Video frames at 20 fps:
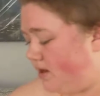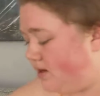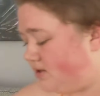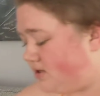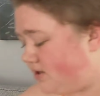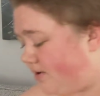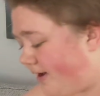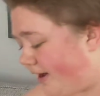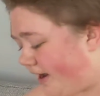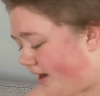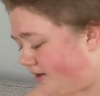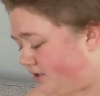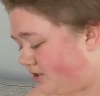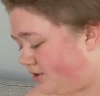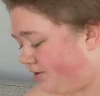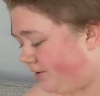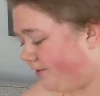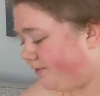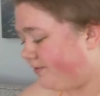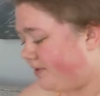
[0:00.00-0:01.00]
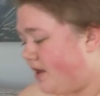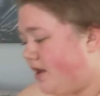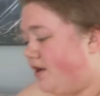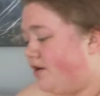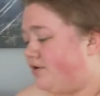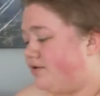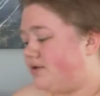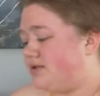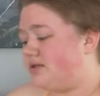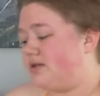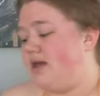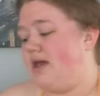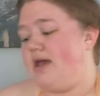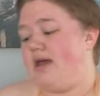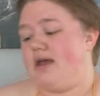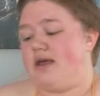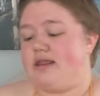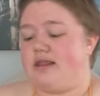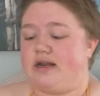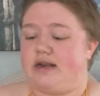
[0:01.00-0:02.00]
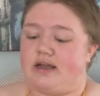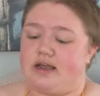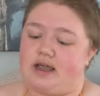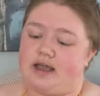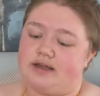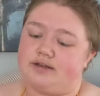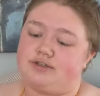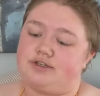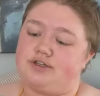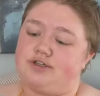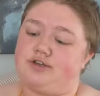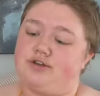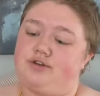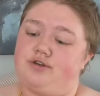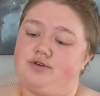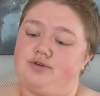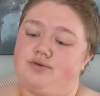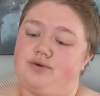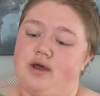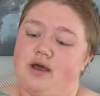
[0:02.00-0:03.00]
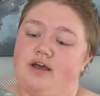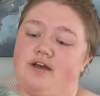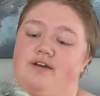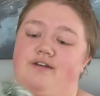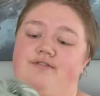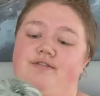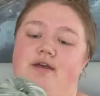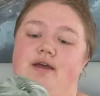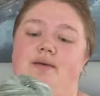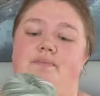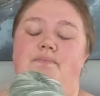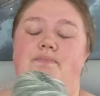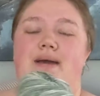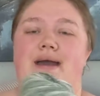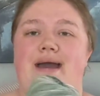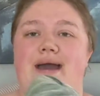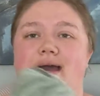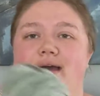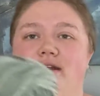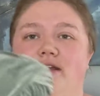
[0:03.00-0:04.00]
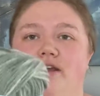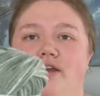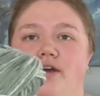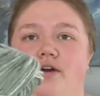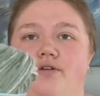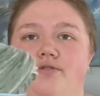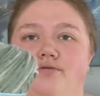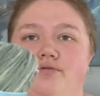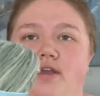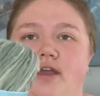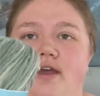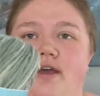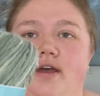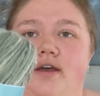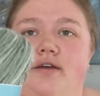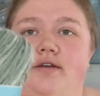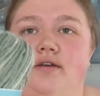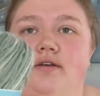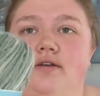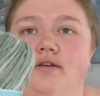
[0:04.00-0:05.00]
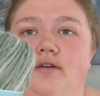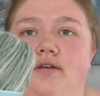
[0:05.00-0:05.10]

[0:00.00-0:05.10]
So I got 2 of those, and then I got 2 of Patagonia.